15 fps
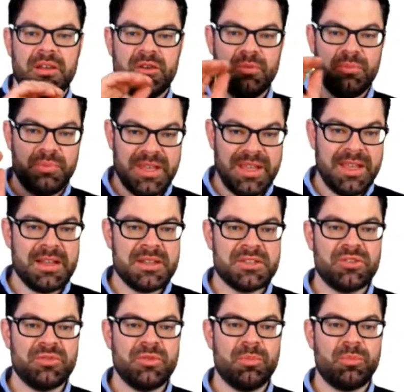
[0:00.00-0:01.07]
compared
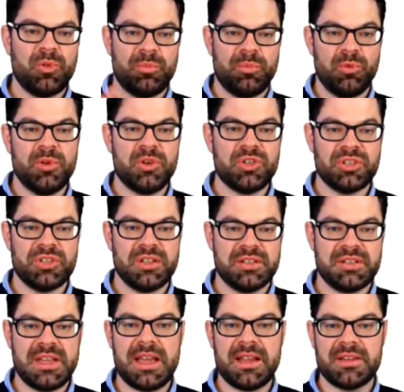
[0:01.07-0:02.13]
to a proportional
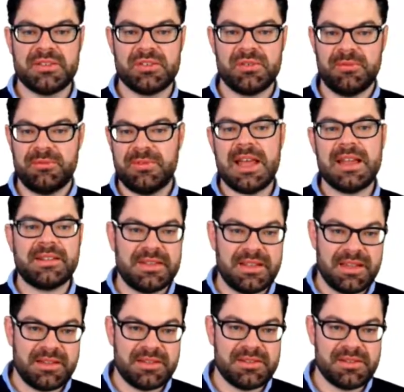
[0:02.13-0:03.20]
tax, so a flat
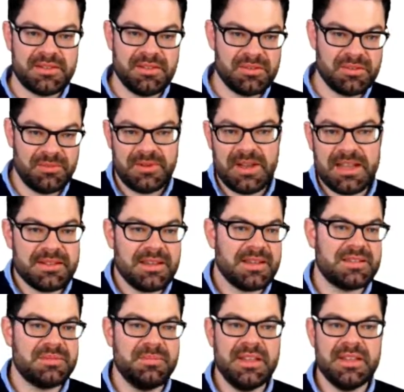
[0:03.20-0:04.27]
tax. The flat
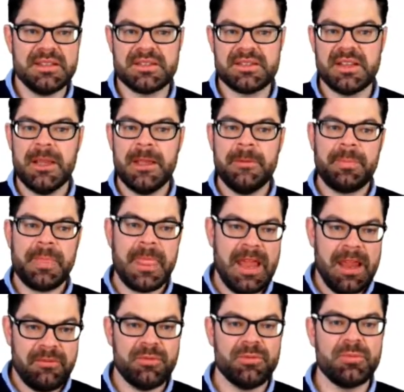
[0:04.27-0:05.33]
tax means
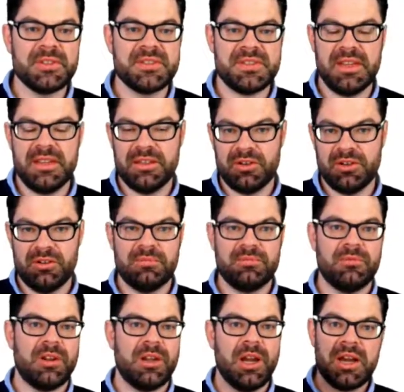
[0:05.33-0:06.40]
everyone's income,
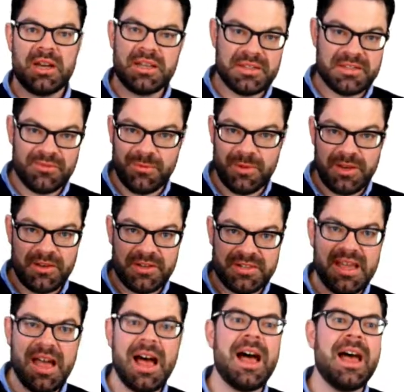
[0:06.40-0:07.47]
regardless of whether
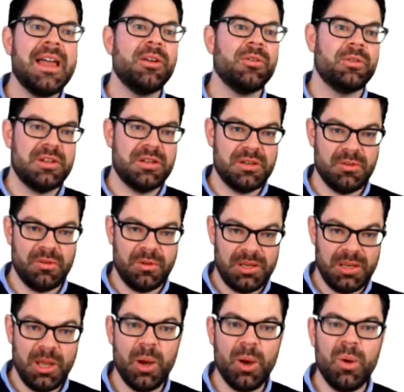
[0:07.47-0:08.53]
it's high or
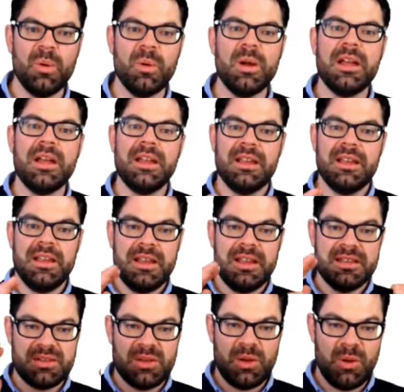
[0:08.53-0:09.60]
low,
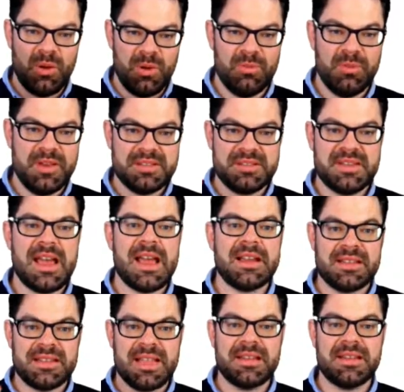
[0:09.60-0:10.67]
is always
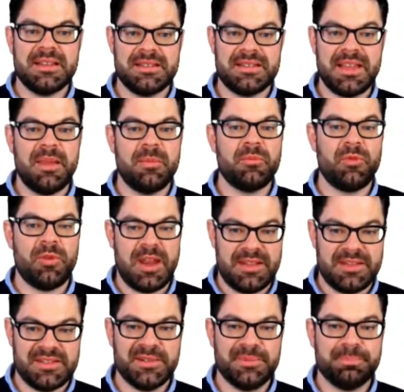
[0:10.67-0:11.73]
taxed at the same rate.